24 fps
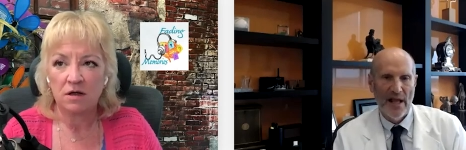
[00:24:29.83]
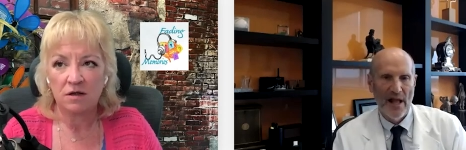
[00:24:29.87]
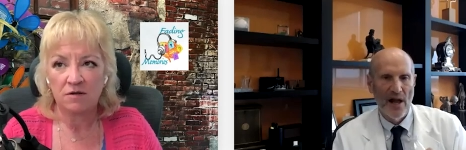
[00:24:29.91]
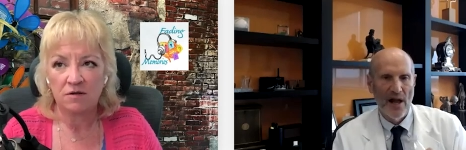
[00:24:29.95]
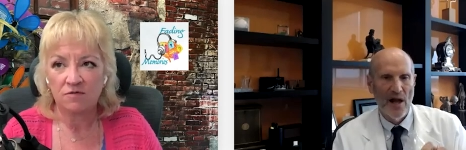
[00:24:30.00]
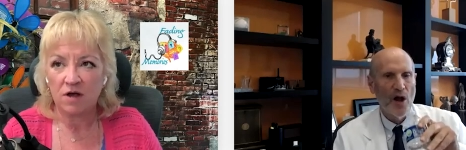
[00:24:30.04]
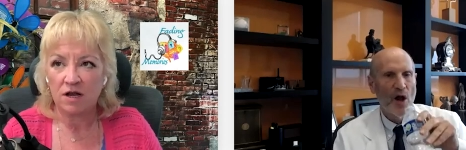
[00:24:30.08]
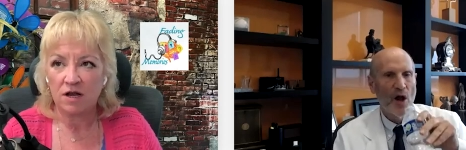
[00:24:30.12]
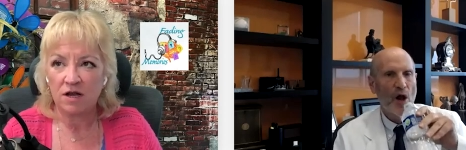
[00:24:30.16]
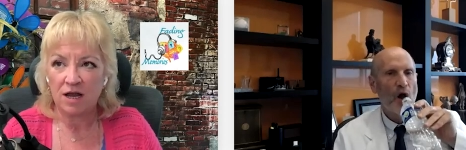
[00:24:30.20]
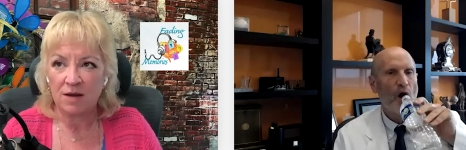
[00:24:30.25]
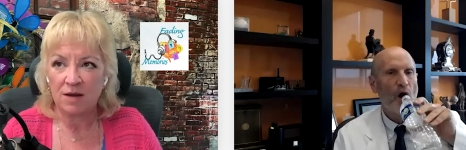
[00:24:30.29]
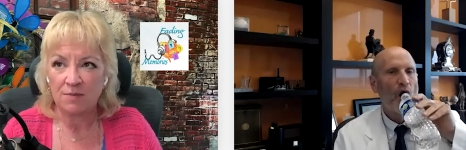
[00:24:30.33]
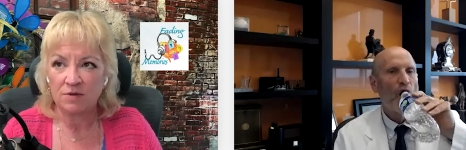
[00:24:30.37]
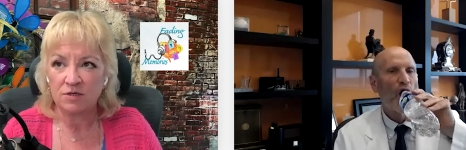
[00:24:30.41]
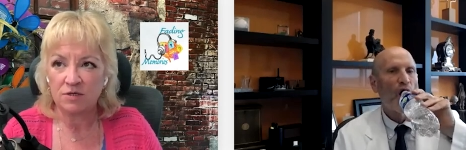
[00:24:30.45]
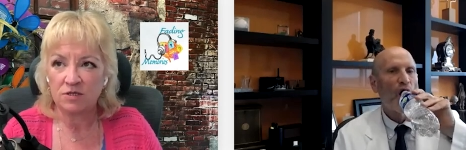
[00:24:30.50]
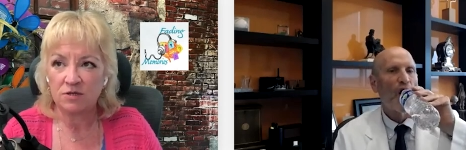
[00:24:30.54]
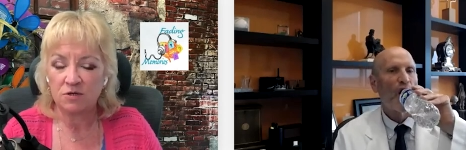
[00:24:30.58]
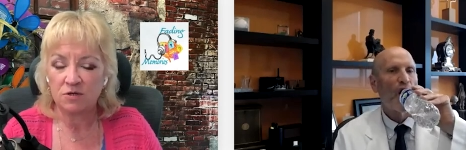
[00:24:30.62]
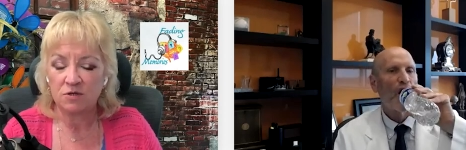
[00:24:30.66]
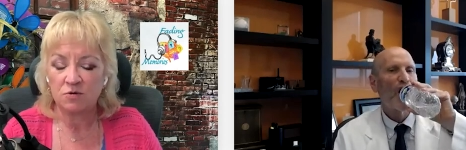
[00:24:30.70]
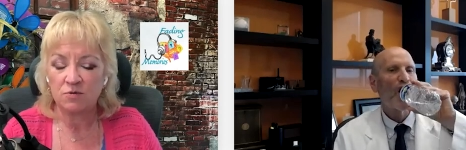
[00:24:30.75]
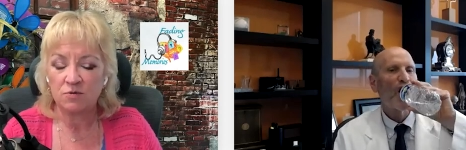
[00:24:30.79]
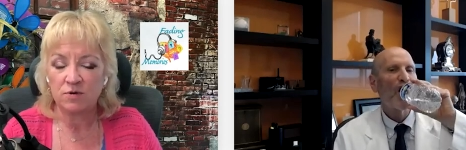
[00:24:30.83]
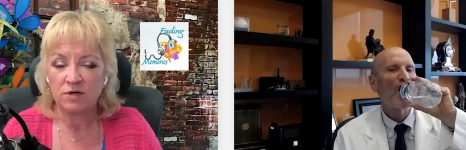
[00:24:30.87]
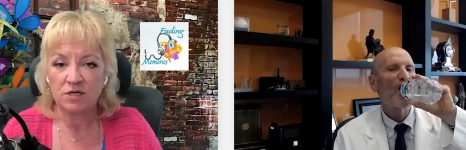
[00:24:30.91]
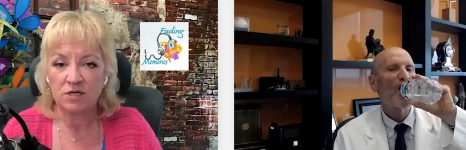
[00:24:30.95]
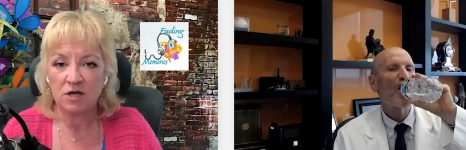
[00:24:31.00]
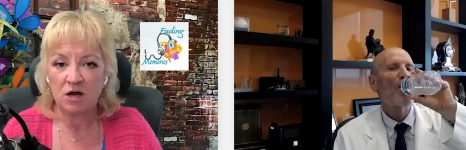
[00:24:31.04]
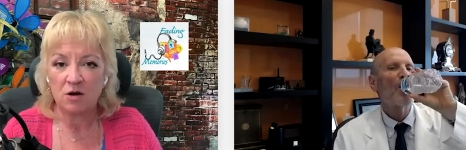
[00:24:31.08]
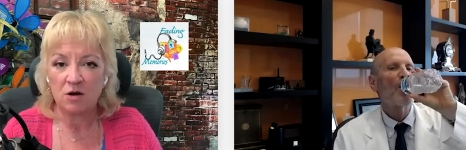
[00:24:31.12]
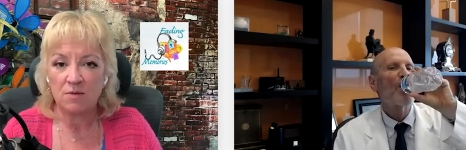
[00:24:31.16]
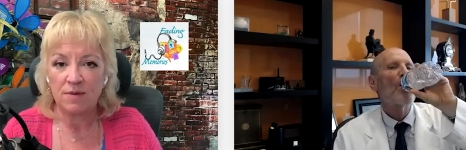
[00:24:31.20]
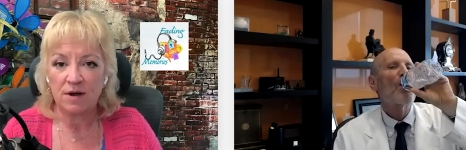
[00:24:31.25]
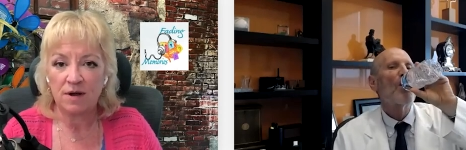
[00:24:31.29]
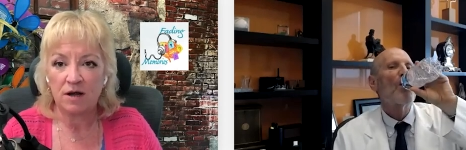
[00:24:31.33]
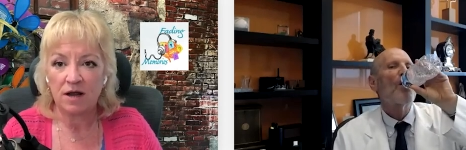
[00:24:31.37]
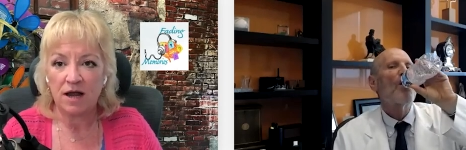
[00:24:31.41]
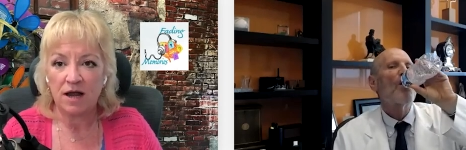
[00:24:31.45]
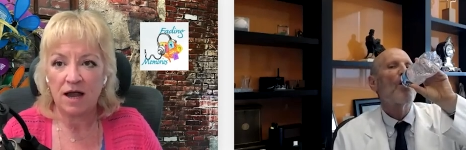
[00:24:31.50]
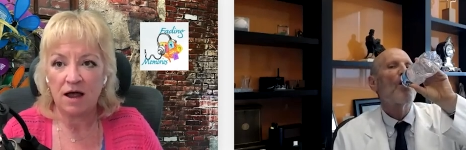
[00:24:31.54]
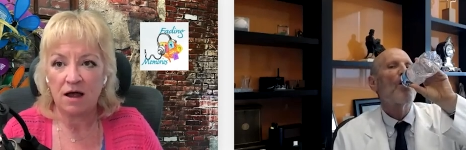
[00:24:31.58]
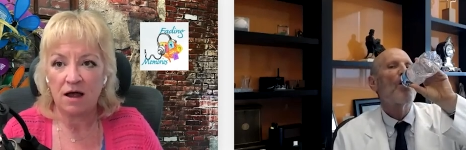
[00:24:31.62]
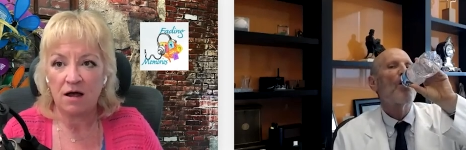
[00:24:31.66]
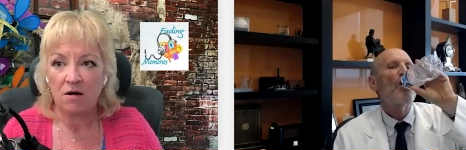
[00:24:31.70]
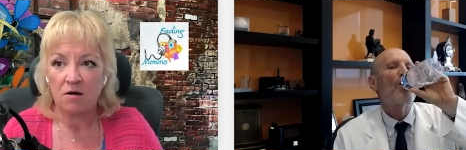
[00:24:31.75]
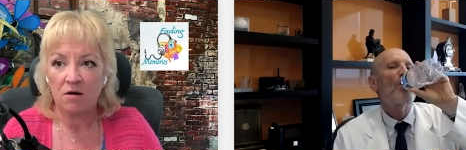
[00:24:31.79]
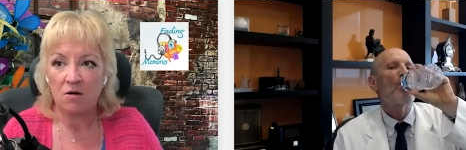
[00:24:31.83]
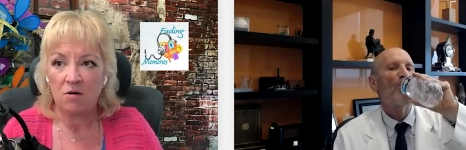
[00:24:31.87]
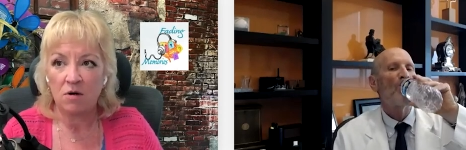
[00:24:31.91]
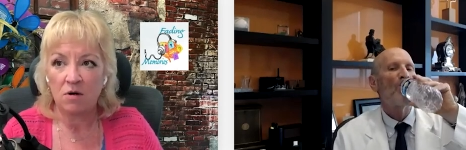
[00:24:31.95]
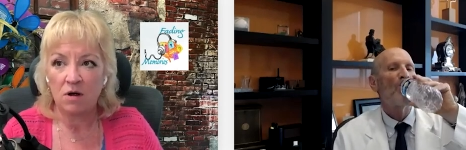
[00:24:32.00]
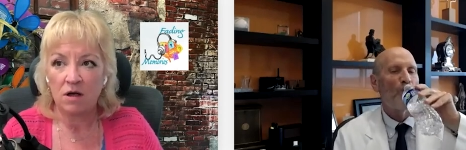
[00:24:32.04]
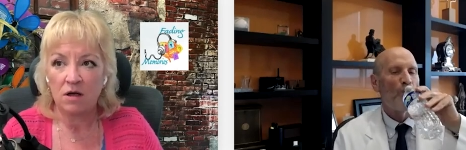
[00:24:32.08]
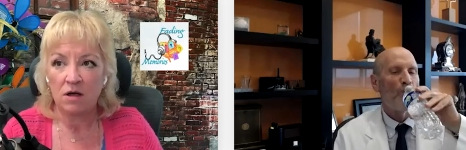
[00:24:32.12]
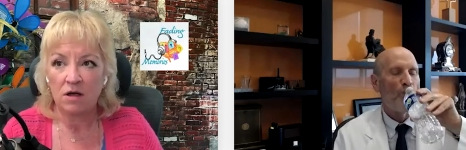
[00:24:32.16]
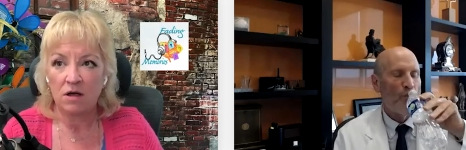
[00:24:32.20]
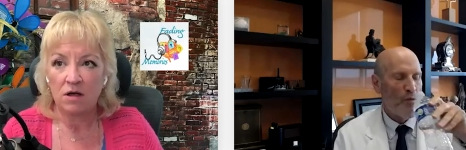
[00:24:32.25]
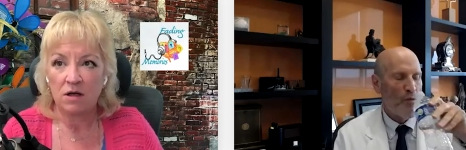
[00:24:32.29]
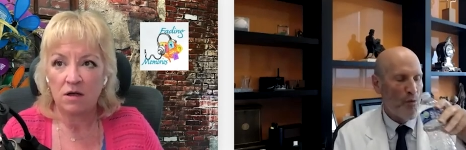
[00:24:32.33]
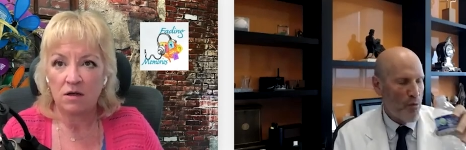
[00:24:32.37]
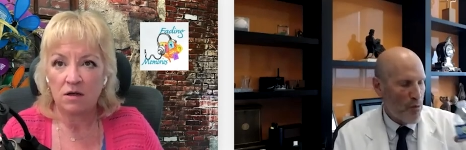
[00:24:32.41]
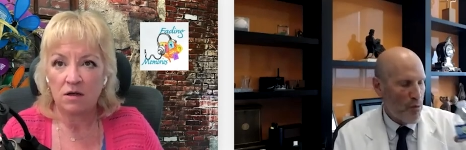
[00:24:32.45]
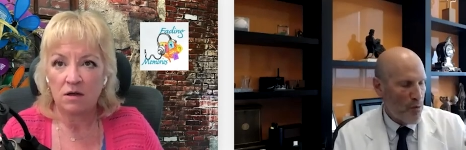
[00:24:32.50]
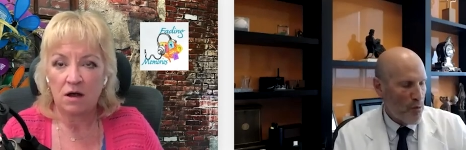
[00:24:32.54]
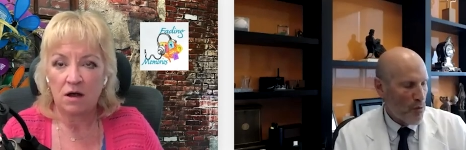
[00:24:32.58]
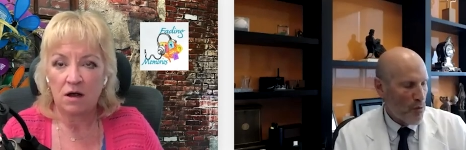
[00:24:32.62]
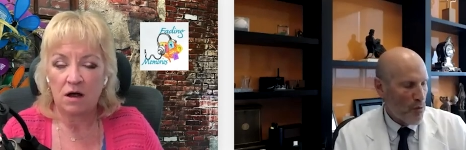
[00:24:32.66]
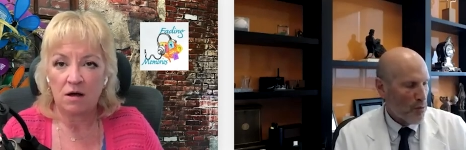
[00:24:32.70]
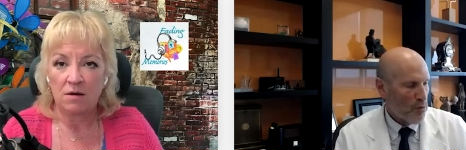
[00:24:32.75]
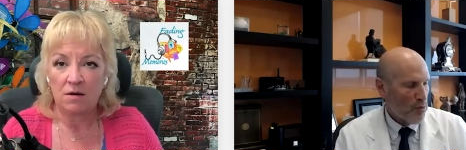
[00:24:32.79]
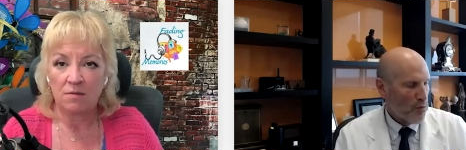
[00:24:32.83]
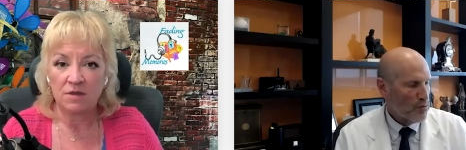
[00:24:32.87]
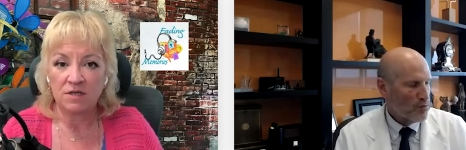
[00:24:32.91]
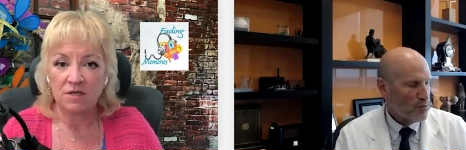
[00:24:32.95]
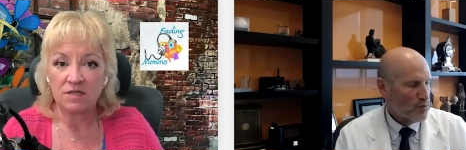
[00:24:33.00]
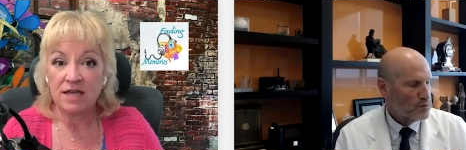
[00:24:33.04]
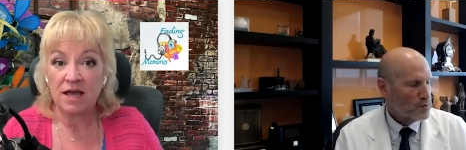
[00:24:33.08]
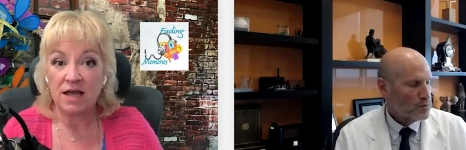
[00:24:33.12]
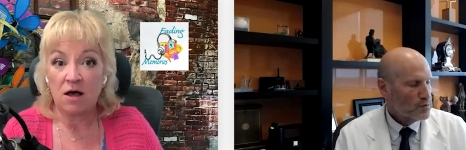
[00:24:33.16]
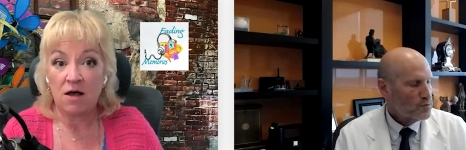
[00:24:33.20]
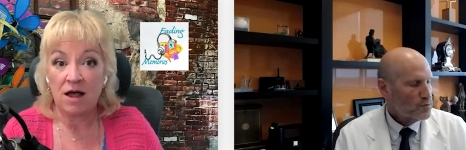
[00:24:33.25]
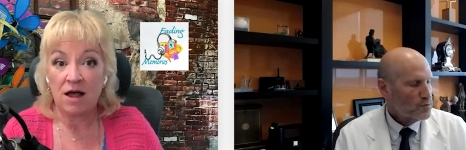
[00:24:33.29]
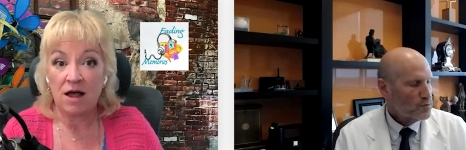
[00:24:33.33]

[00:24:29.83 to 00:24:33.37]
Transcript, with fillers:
Speaker 1: we've got episodes where we talk about how um, this gal